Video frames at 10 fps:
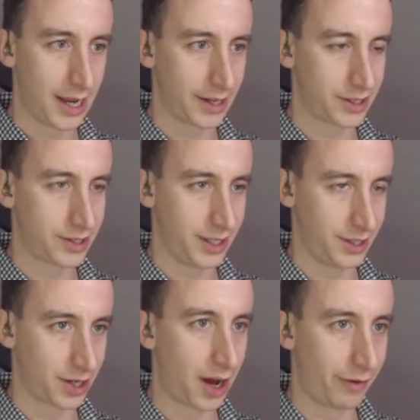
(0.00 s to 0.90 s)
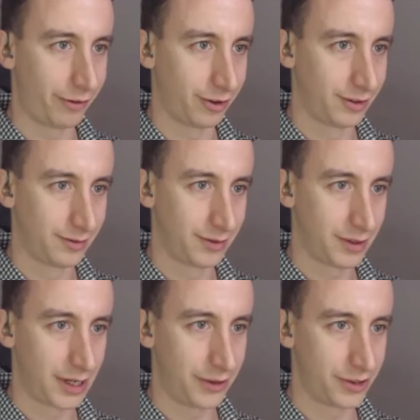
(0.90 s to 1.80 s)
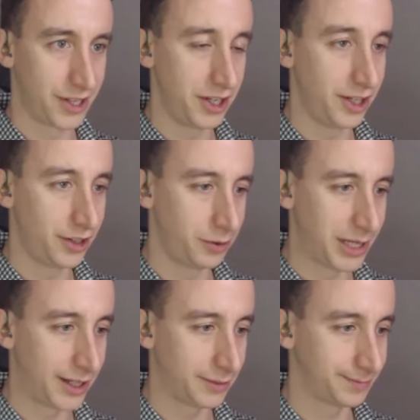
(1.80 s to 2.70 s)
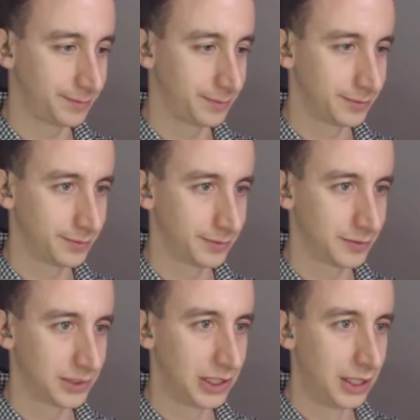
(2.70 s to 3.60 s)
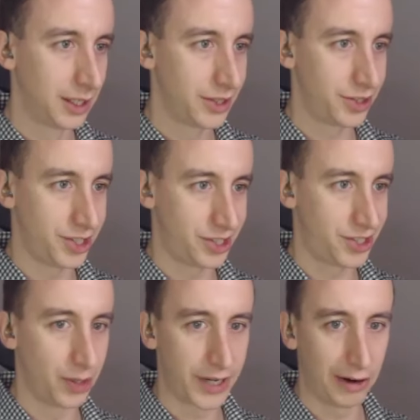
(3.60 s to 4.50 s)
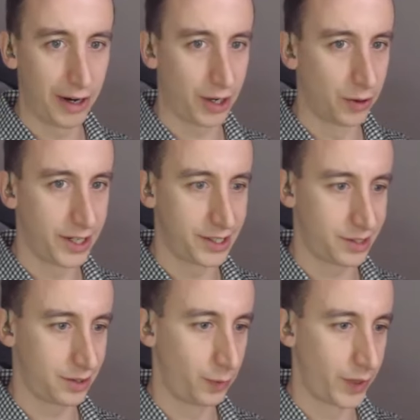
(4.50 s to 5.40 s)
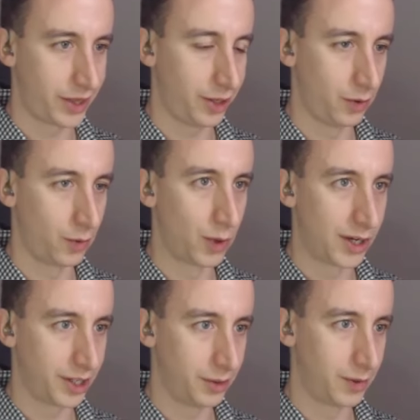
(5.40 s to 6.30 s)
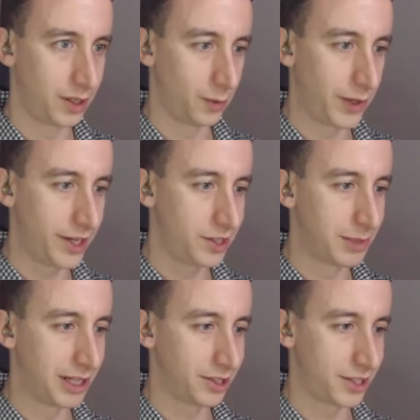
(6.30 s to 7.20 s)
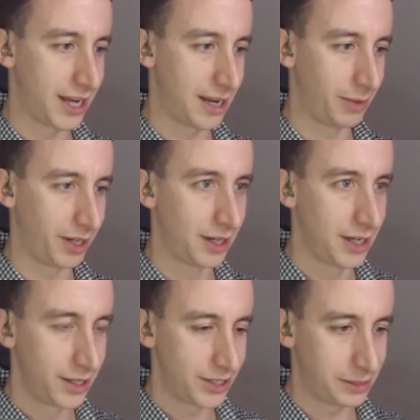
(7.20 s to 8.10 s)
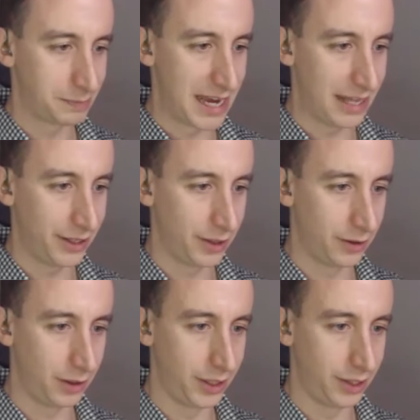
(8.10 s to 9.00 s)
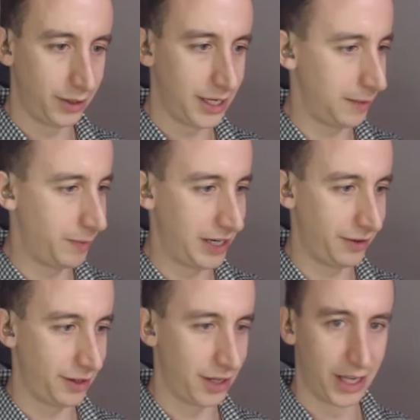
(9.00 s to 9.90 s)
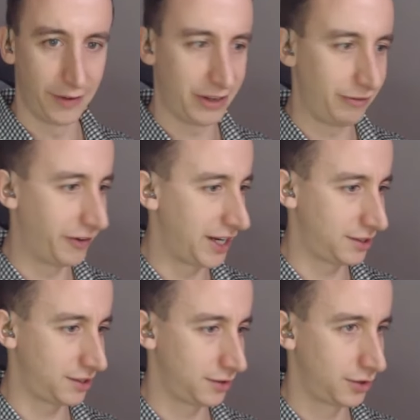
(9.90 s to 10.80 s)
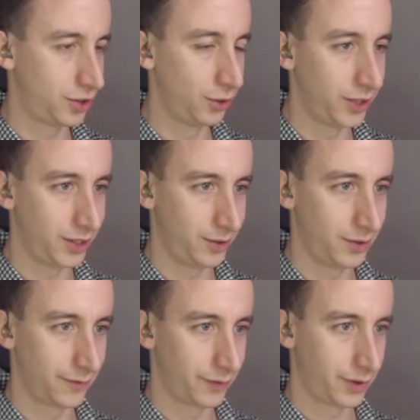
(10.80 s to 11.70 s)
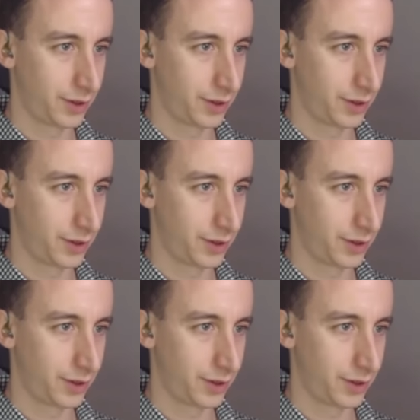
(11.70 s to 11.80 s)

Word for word: And it's it's awful. And there's nothing you can do about it. So just don't carry coins with you while you uh, while you demolish the hamlet. Just my little little itty bit of advice to you.